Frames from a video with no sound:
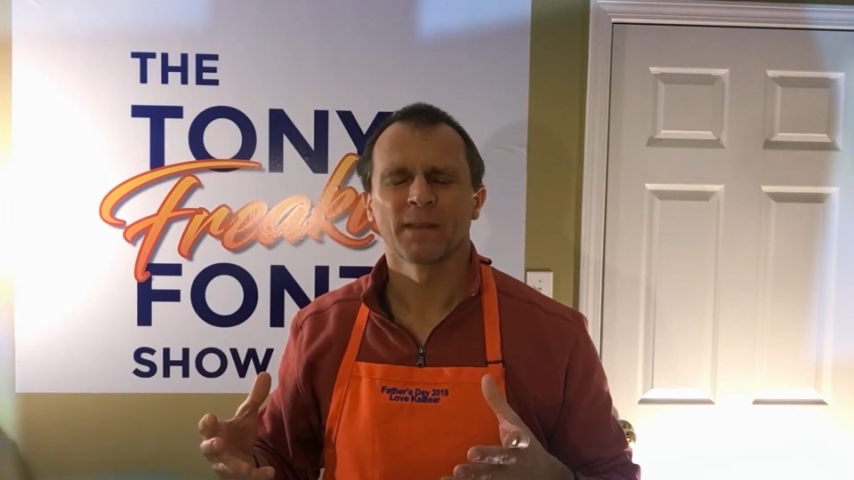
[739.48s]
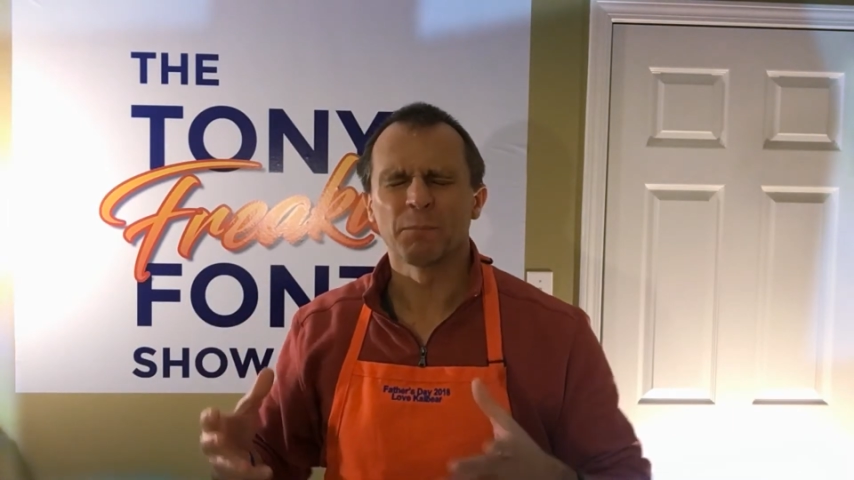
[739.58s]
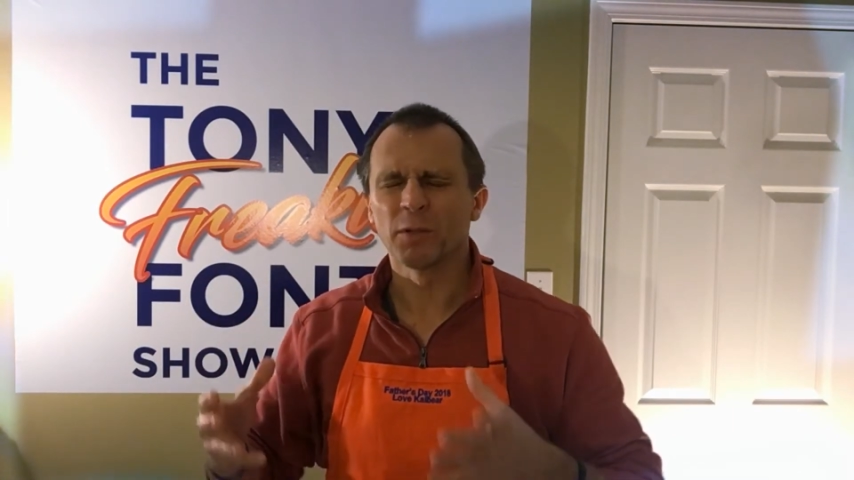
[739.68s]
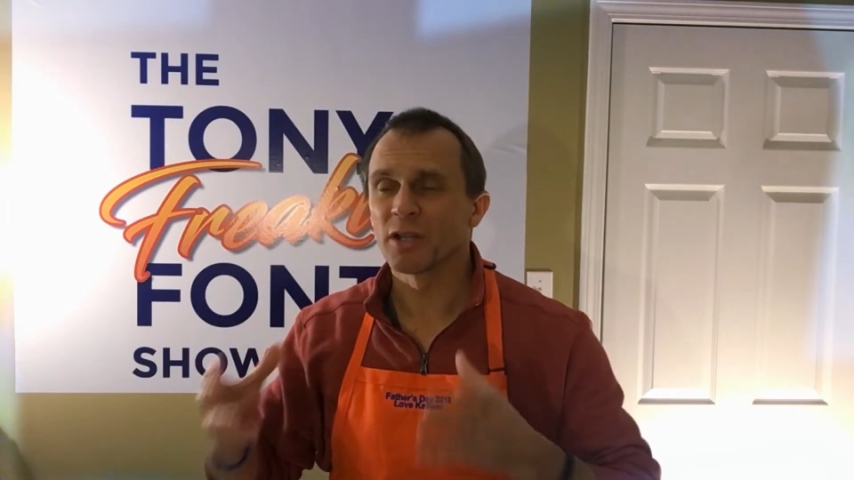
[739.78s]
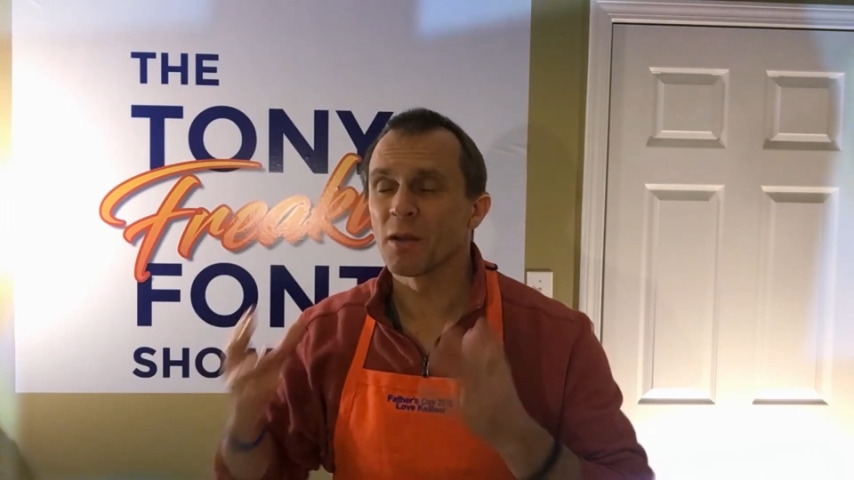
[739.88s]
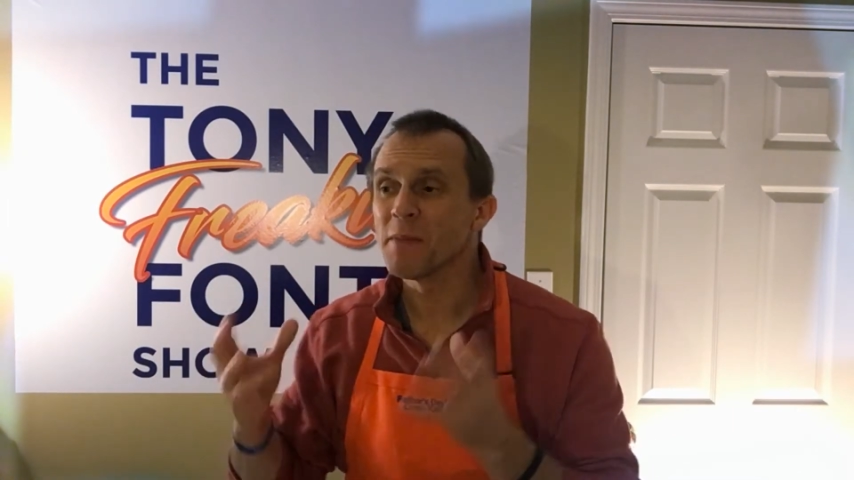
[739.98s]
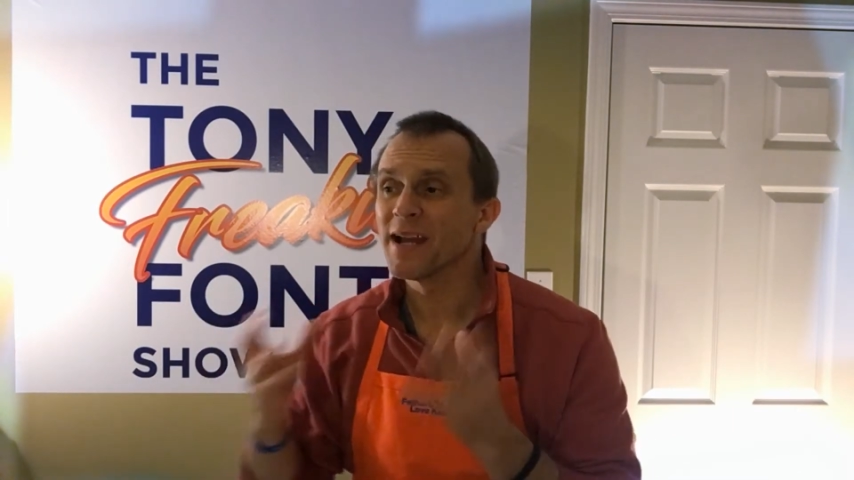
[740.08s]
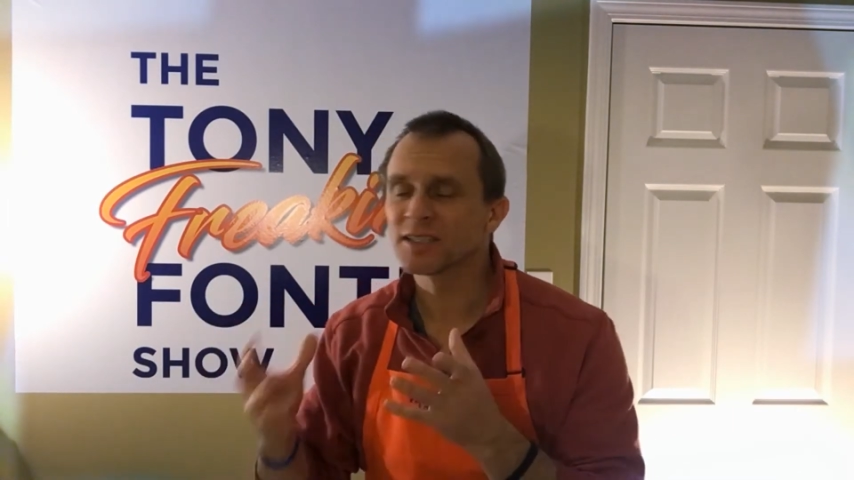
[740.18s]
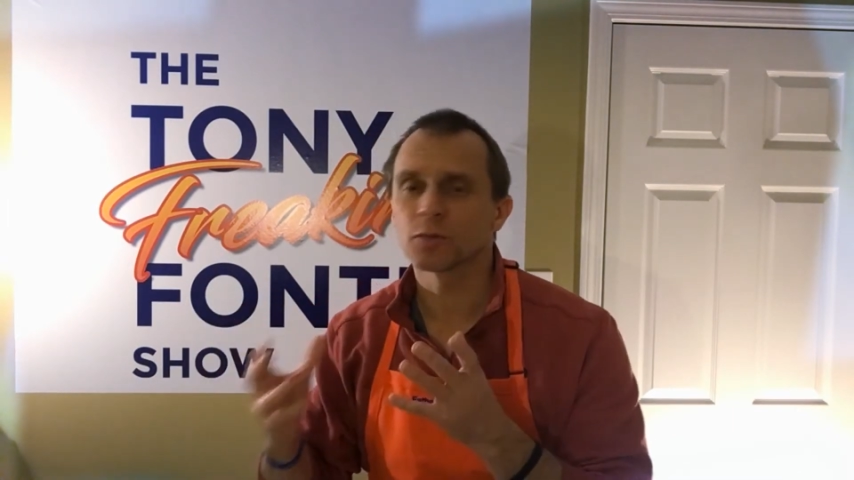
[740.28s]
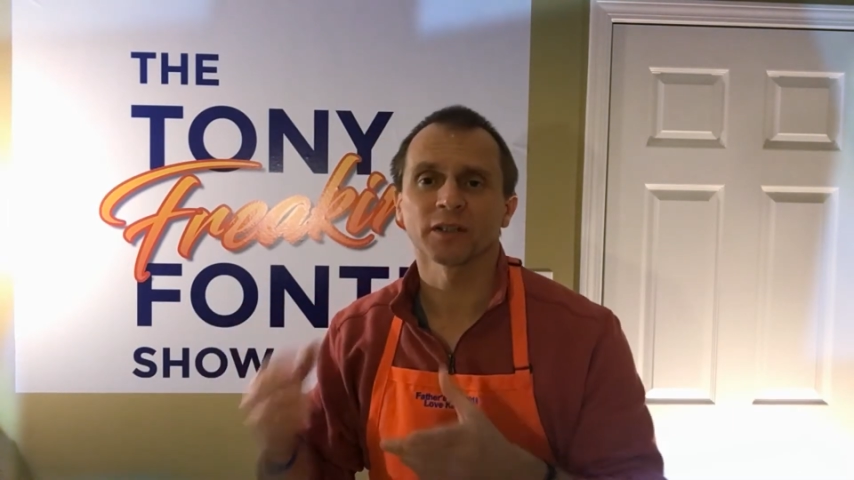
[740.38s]
and build an
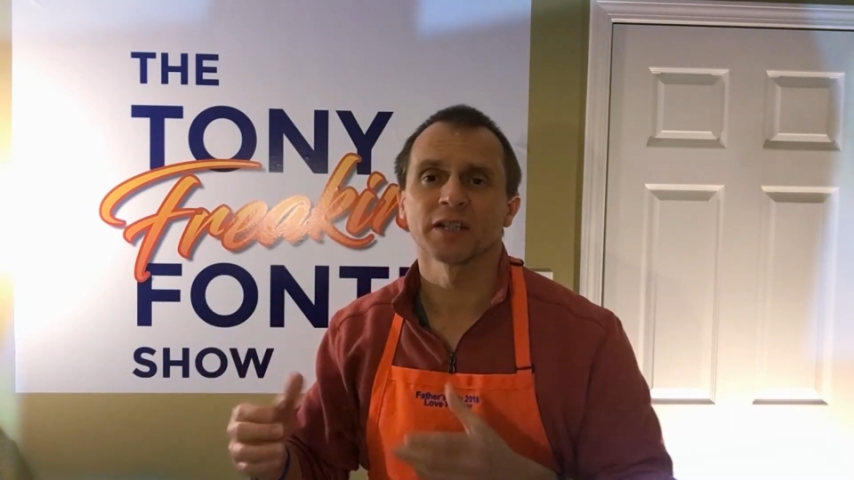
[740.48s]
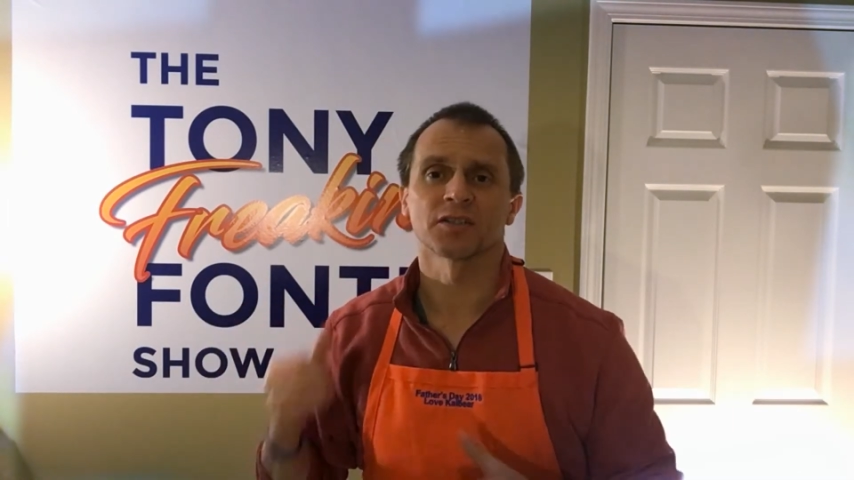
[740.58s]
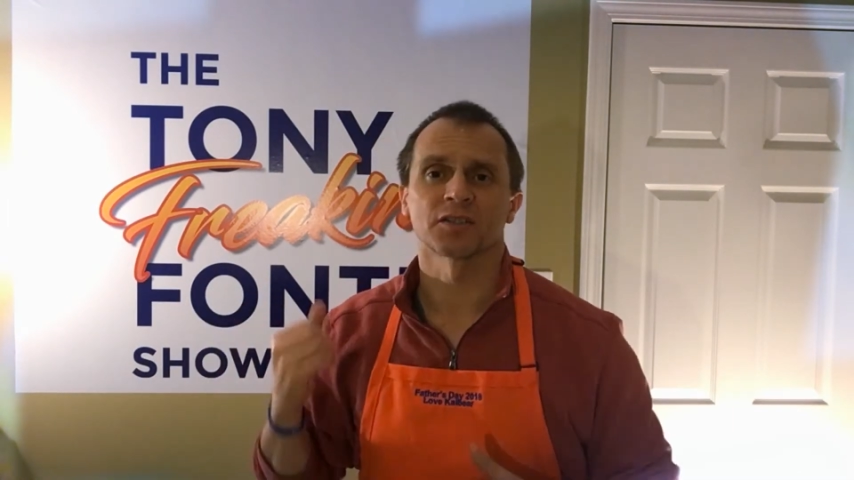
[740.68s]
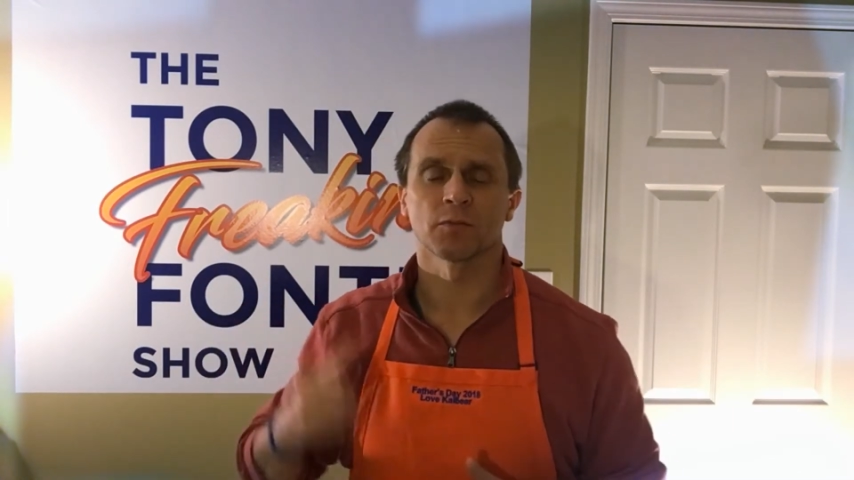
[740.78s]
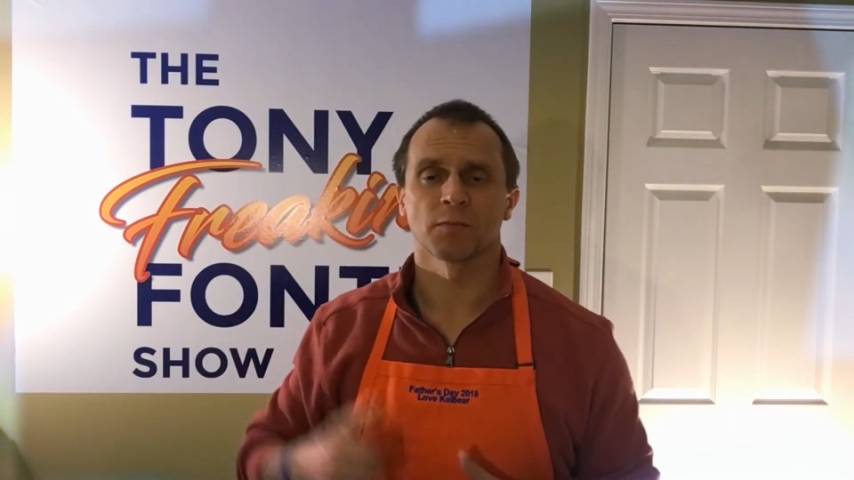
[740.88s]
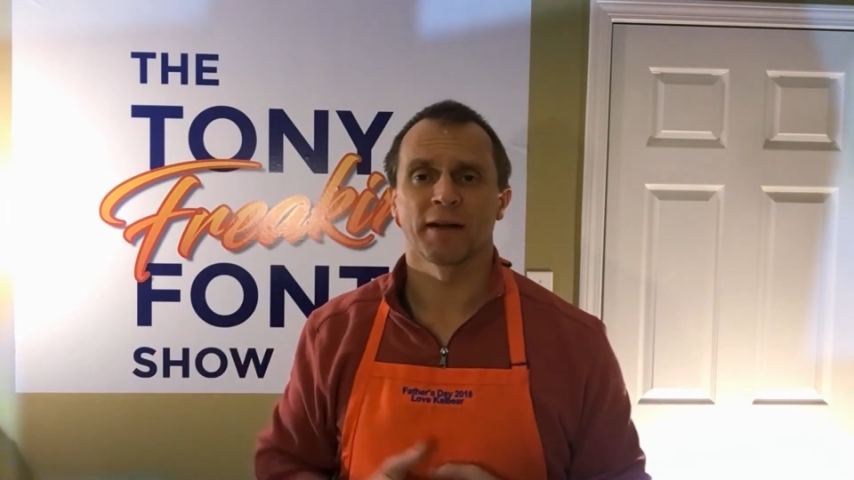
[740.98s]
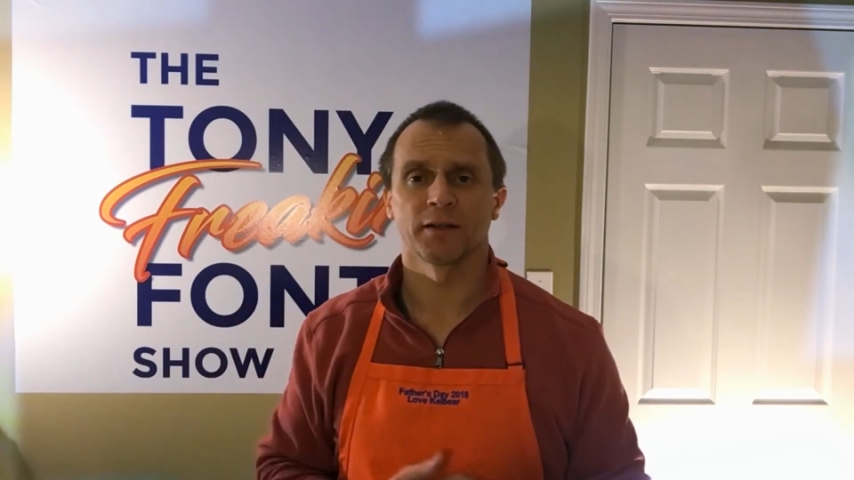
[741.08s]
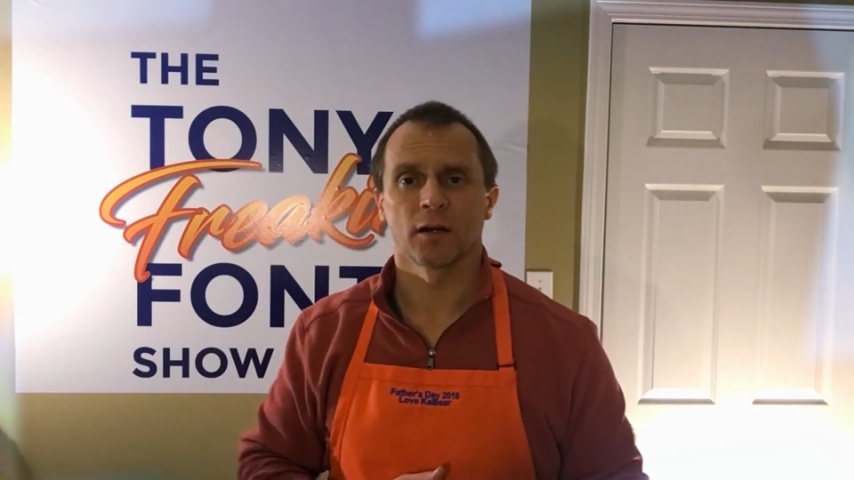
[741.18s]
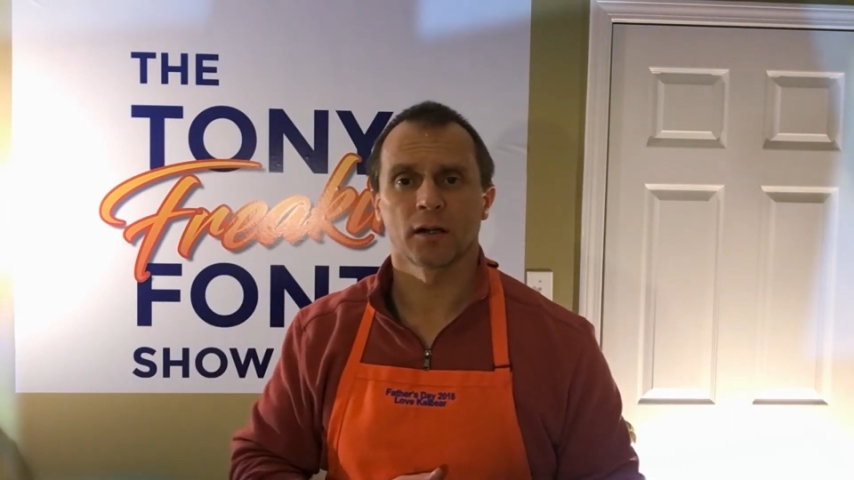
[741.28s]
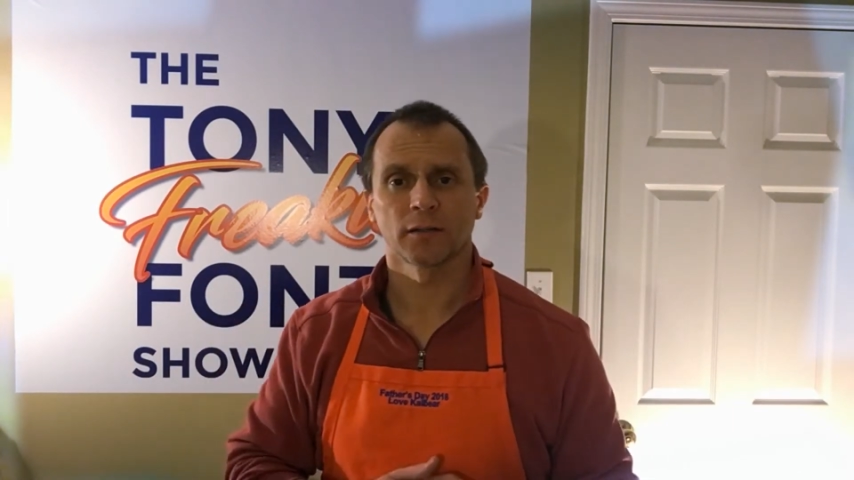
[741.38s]
amazing relationship with my
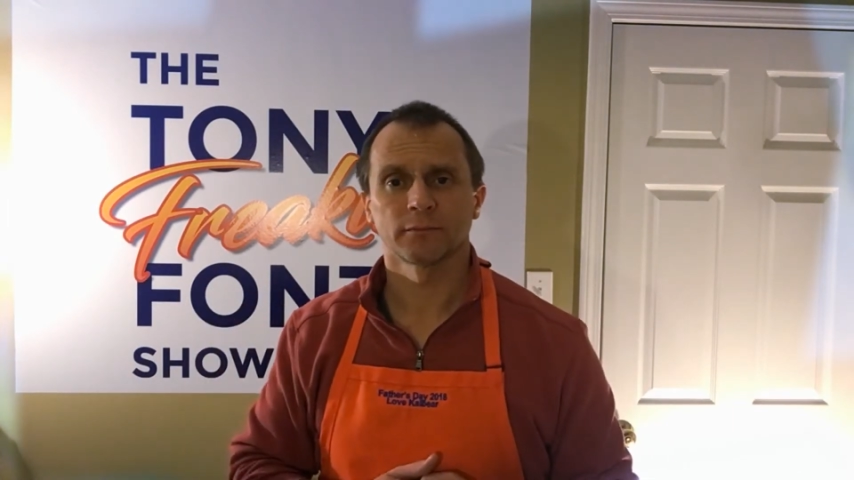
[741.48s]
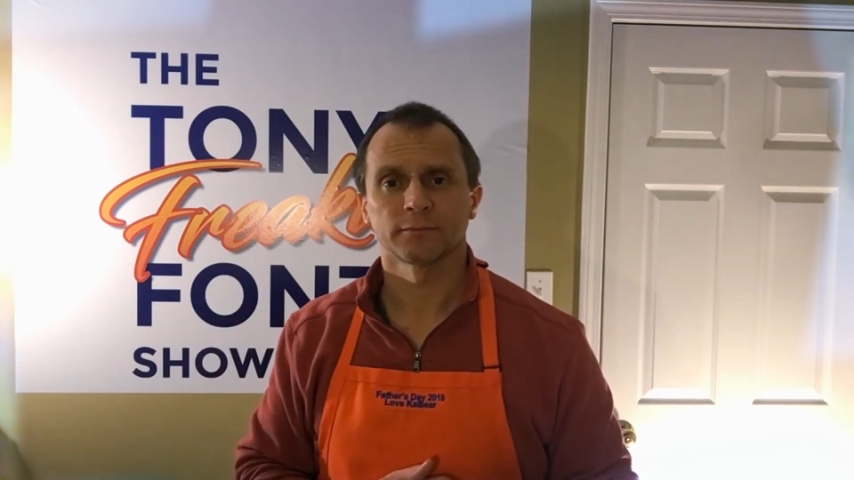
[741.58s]
daughter.